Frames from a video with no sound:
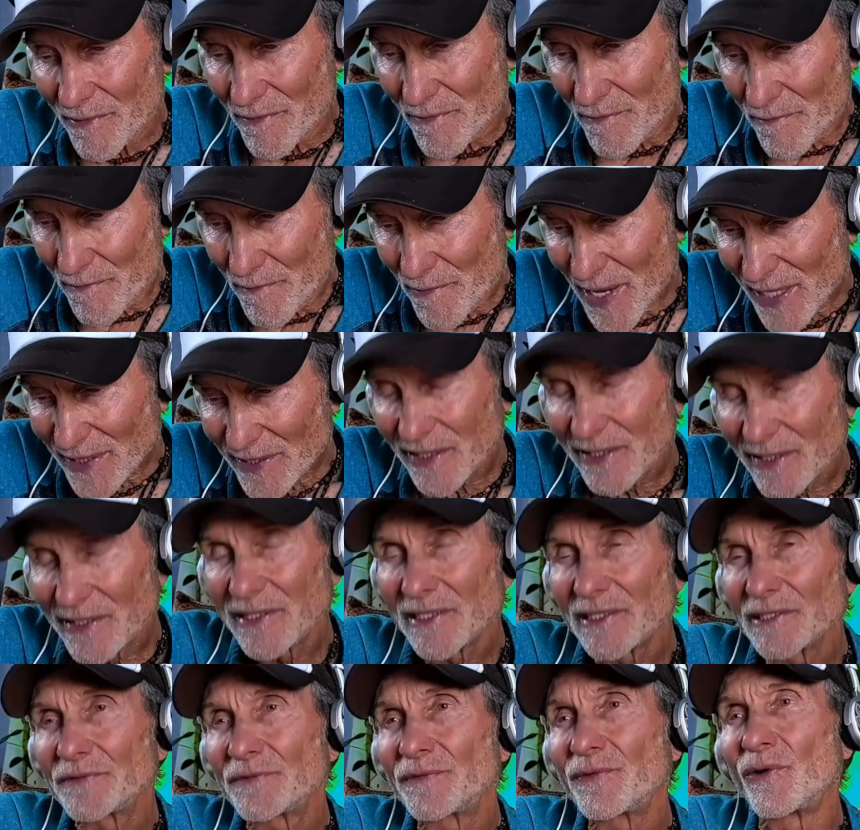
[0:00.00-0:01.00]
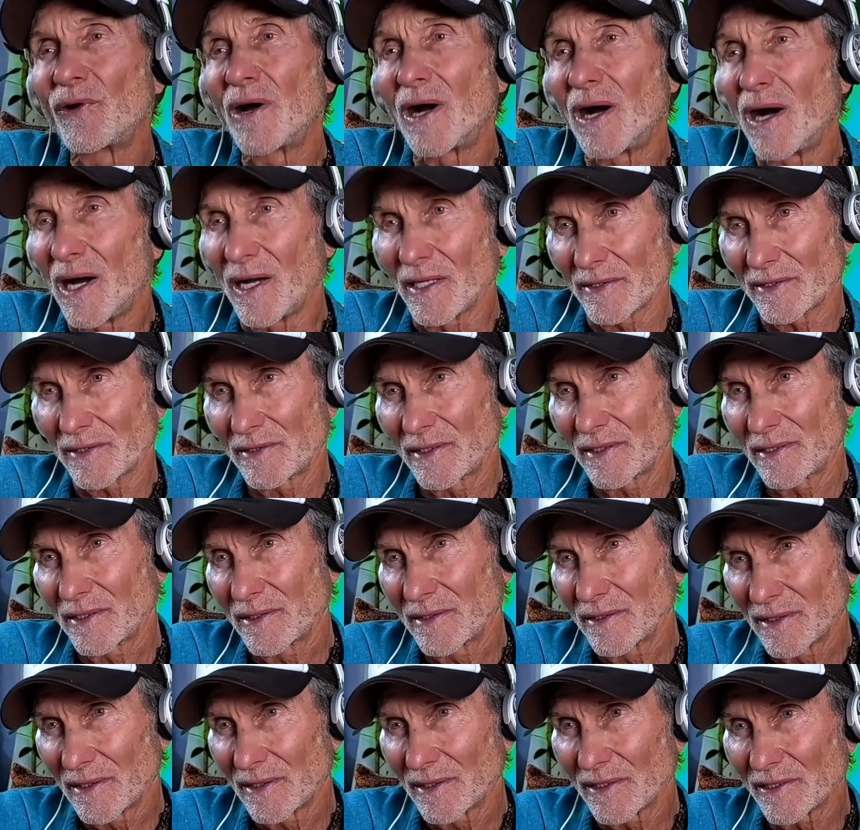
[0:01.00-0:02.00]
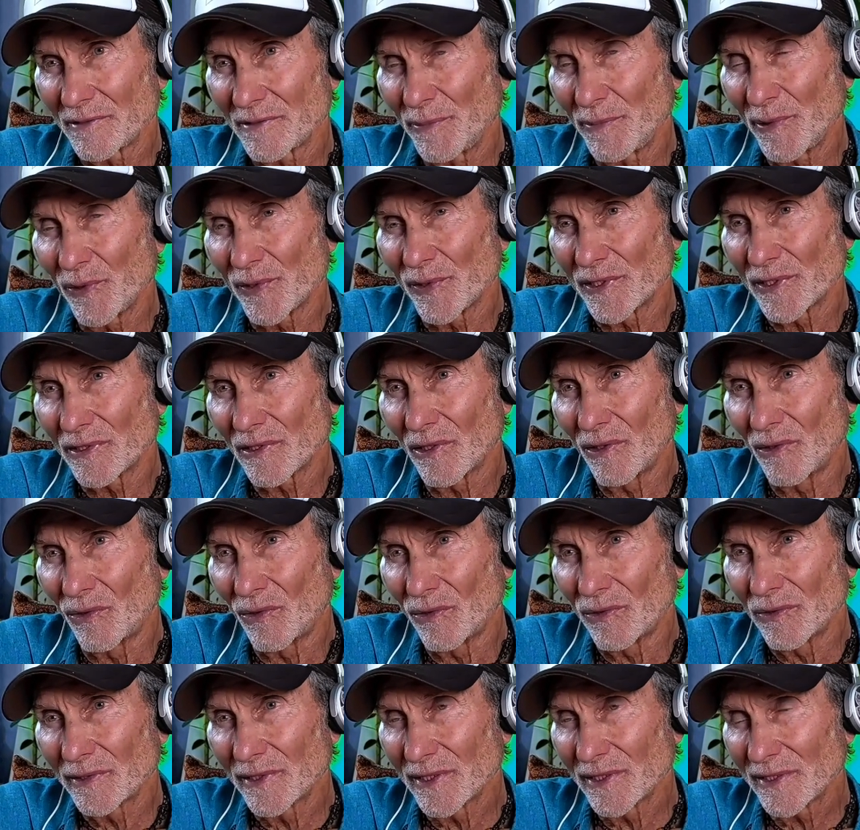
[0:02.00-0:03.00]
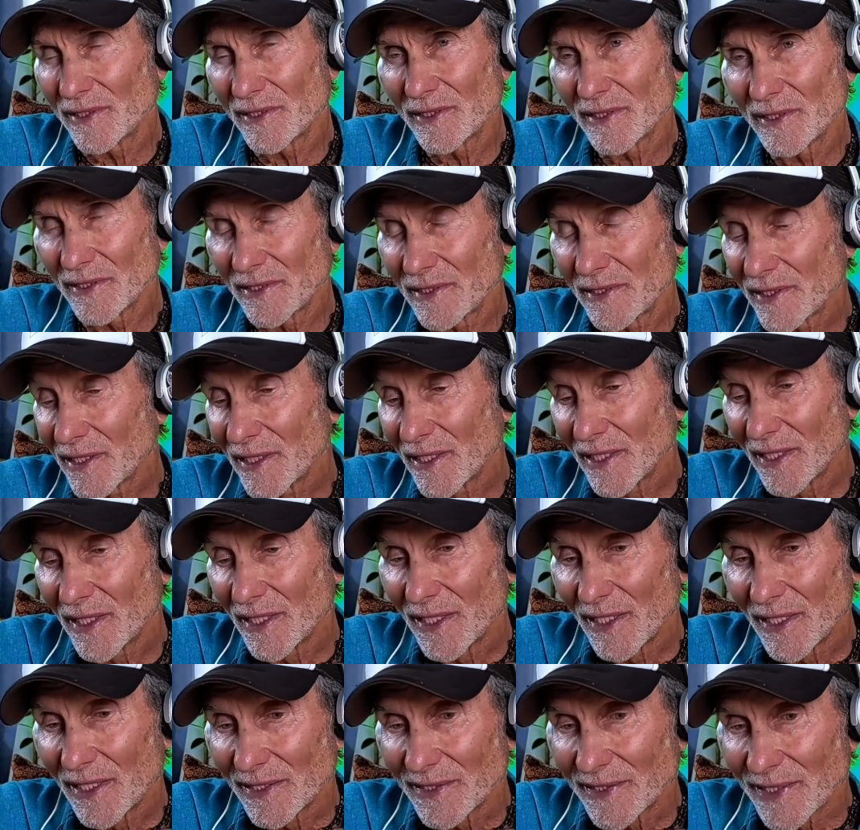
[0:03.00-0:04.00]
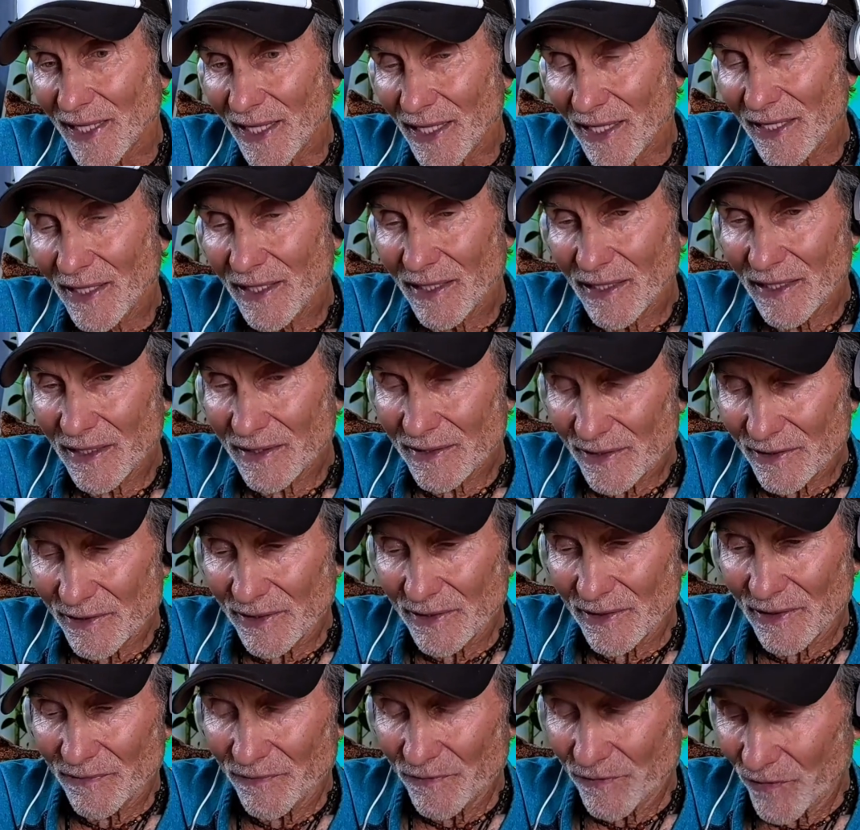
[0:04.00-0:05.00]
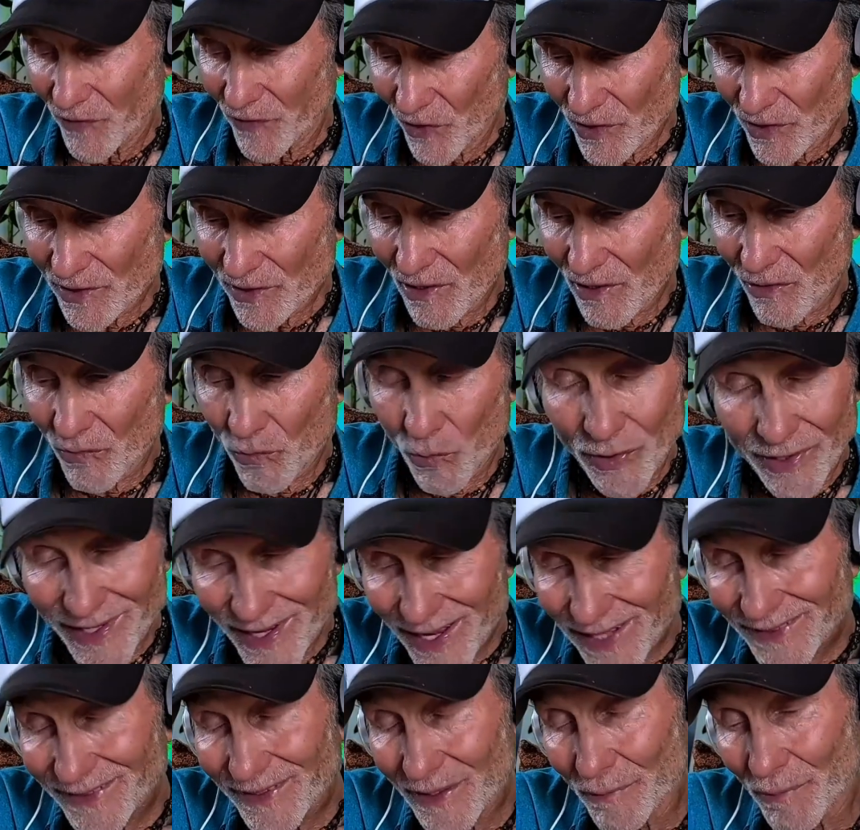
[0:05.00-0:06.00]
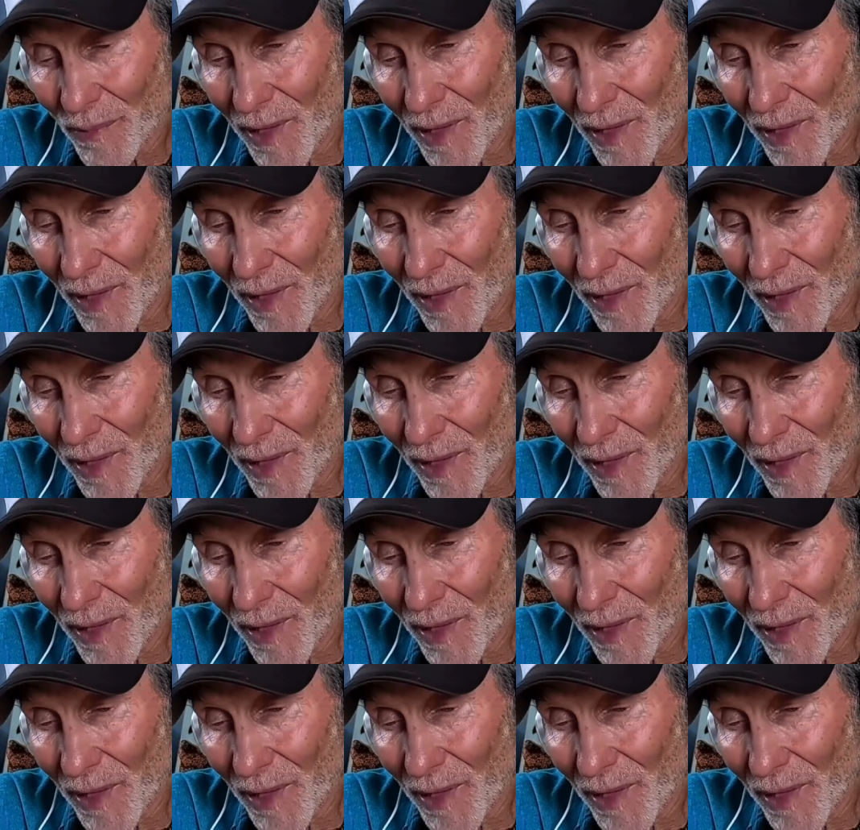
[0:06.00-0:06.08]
messages for us, the spirit soul. This is telling us, first off, we're not the